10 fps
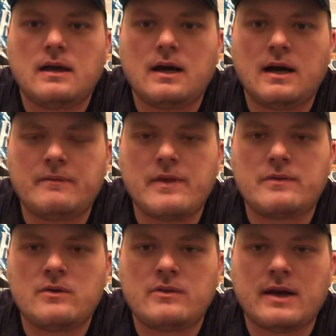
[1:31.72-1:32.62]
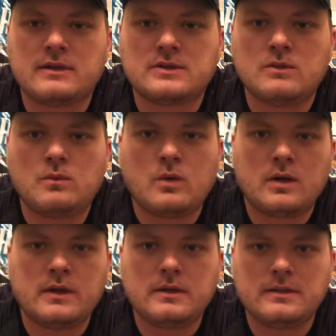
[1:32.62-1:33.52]
of the
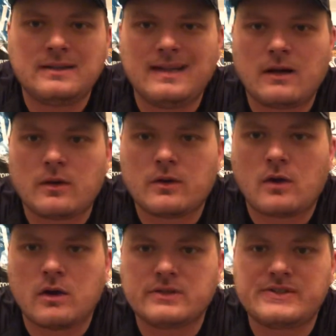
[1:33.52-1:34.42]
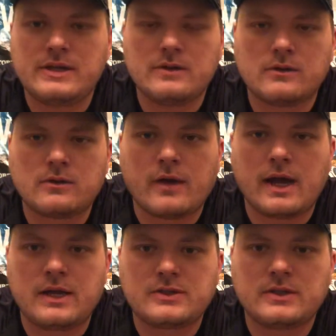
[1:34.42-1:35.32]
2001 Dale Earnhardt Sr.
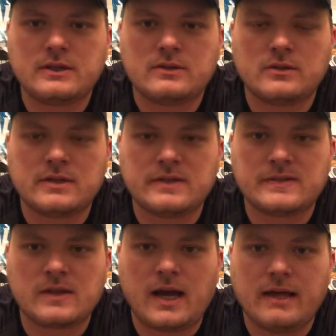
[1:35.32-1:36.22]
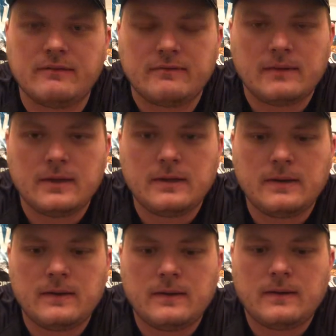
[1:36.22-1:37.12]
crash that took his life.
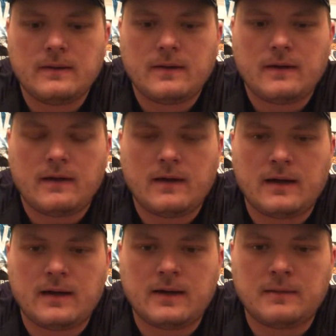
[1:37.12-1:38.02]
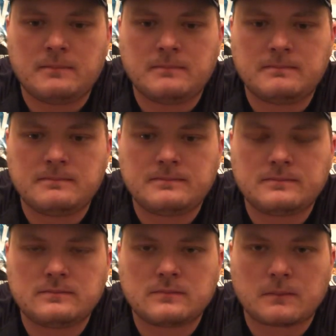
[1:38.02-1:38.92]
Um,
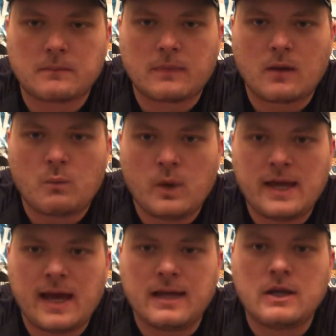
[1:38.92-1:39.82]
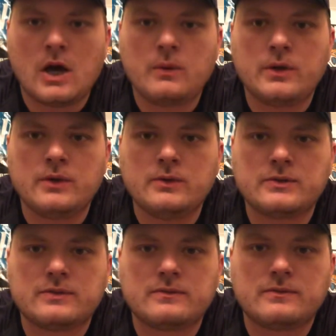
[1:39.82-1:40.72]
we had no
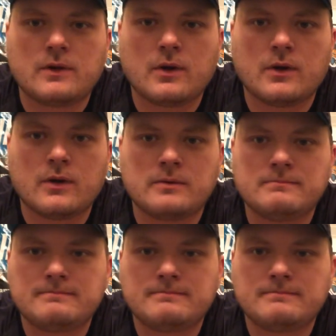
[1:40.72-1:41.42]
news for